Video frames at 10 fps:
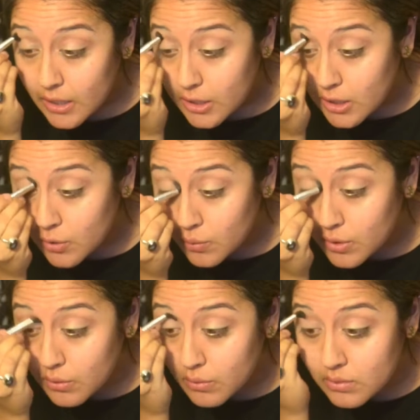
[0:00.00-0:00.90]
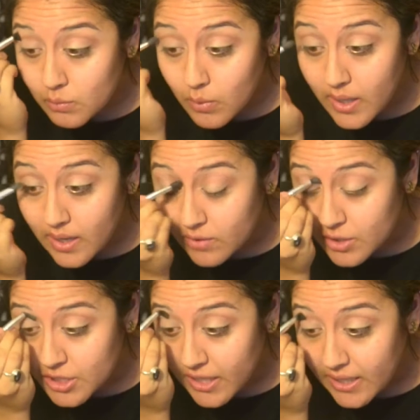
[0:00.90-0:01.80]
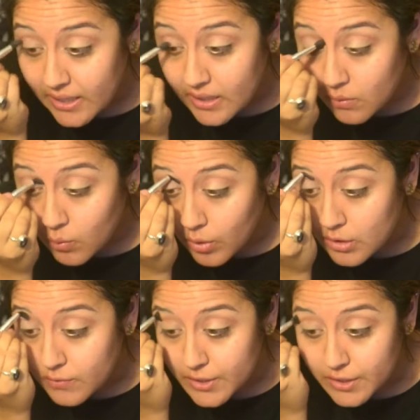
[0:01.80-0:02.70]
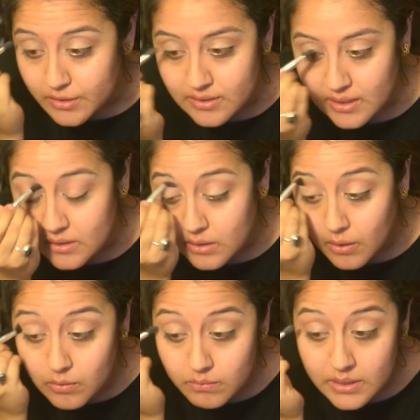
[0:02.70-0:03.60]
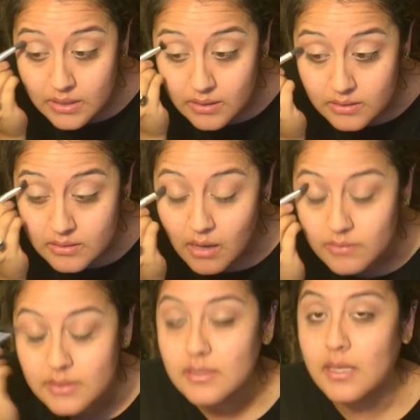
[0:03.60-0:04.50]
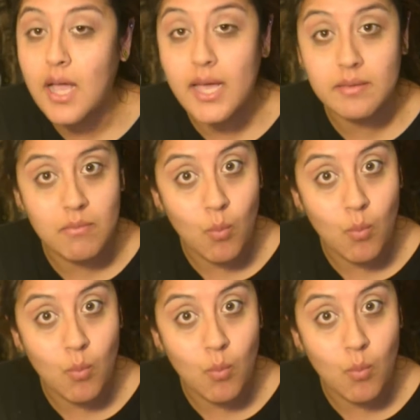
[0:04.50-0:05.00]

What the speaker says: You use whatever shade works for your skin tone, because obviously I'm